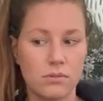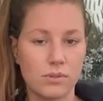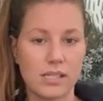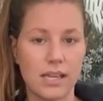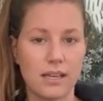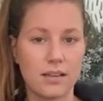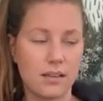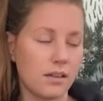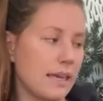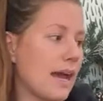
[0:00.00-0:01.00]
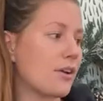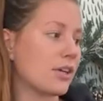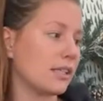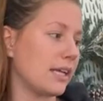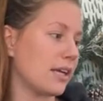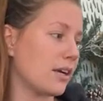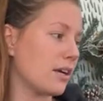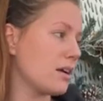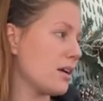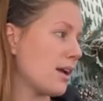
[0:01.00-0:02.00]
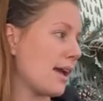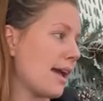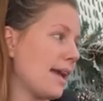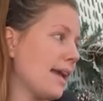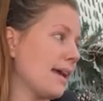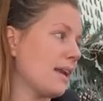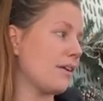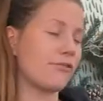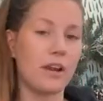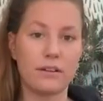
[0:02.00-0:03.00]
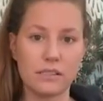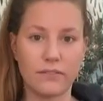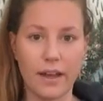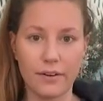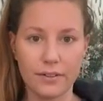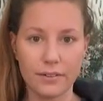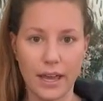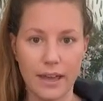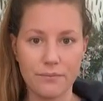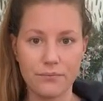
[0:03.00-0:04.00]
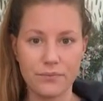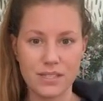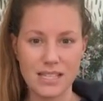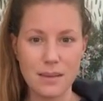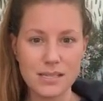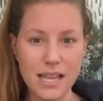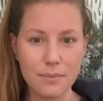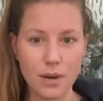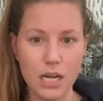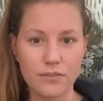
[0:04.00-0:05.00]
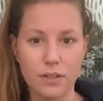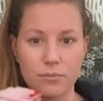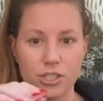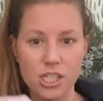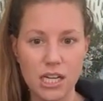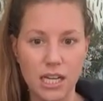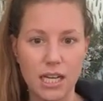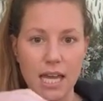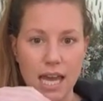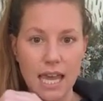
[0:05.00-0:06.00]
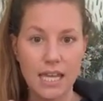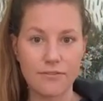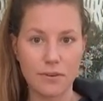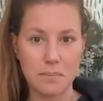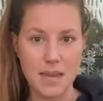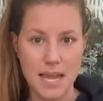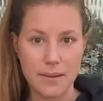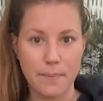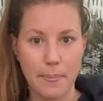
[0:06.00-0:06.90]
let's say a counter cleaner and a fragrance flower, okay? Same exact product from Regina and from me.